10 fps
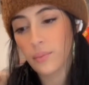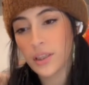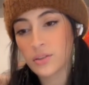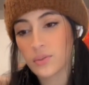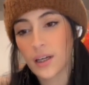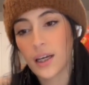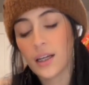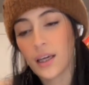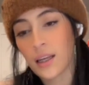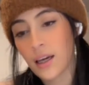means red,
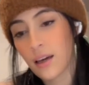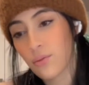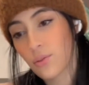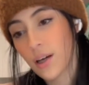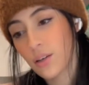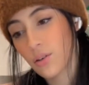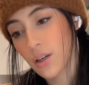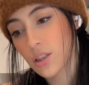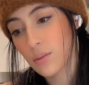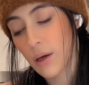and I have red
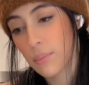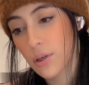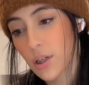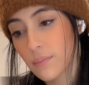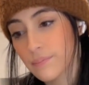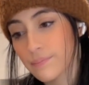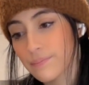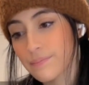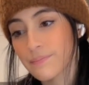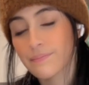crushed pepper.
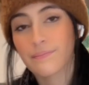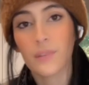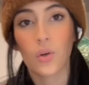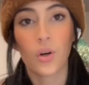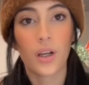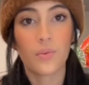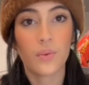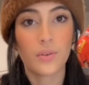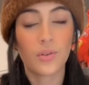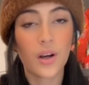
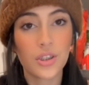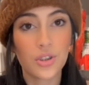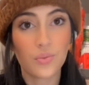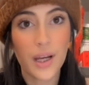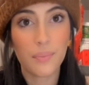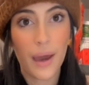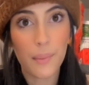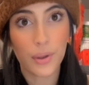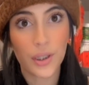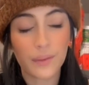Crushed red
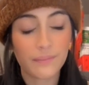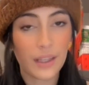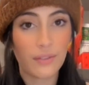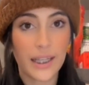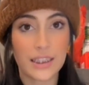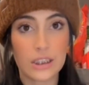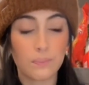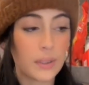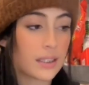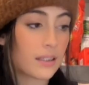pepper, if I could
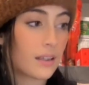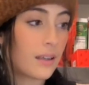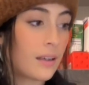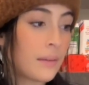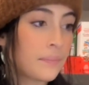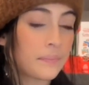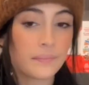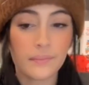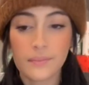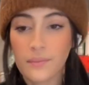speak.
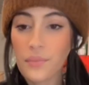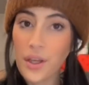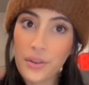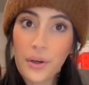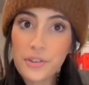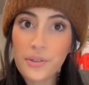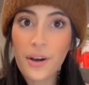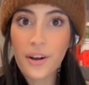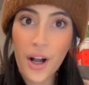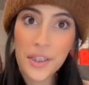Those are
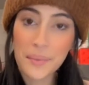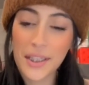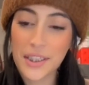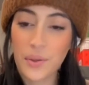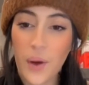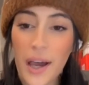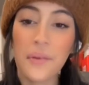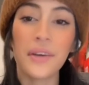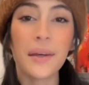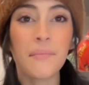our condiments. Wow,
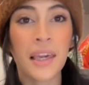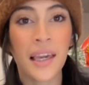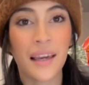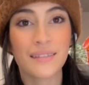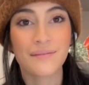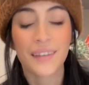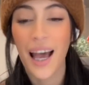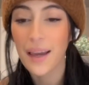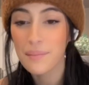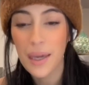look at me.
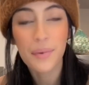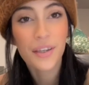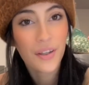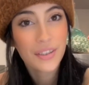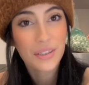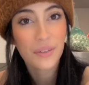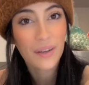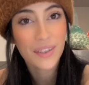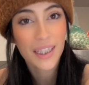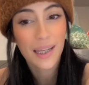I maybe could
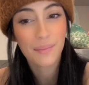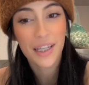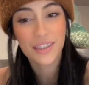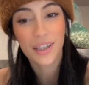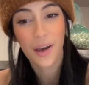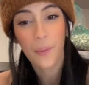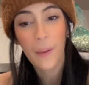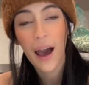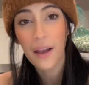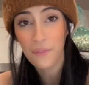survive a day in Mexico.
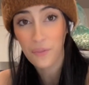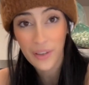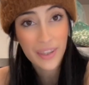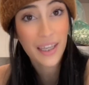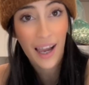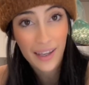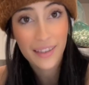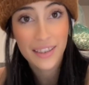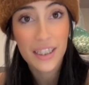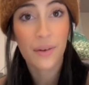I really
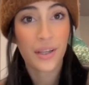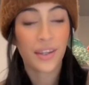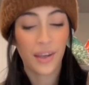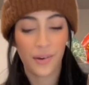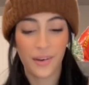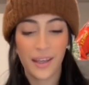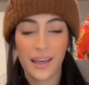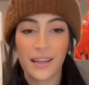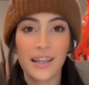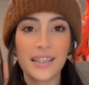highly doubt it though.
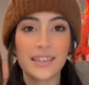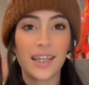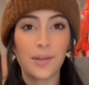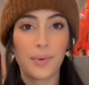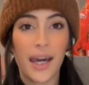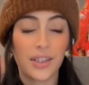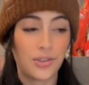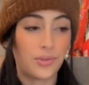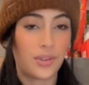Let's get back to